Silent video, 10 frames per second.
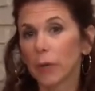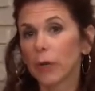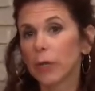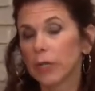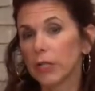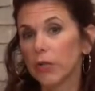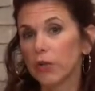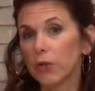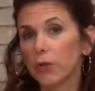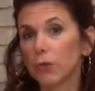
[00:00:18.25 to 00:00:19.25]
we're going to
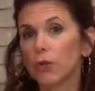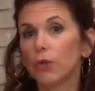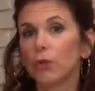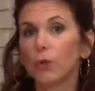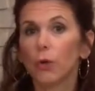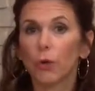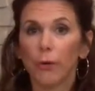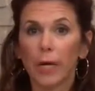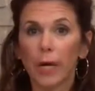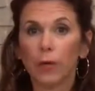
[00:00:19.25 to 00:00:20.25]
teach you to
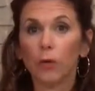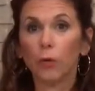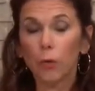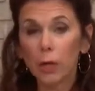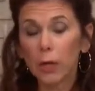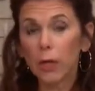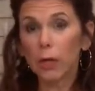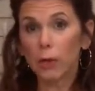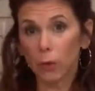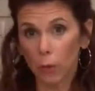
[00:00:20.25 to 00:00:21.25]
create unity
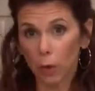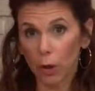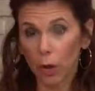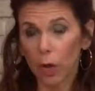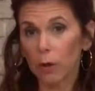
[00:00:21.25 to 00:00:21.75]
in your work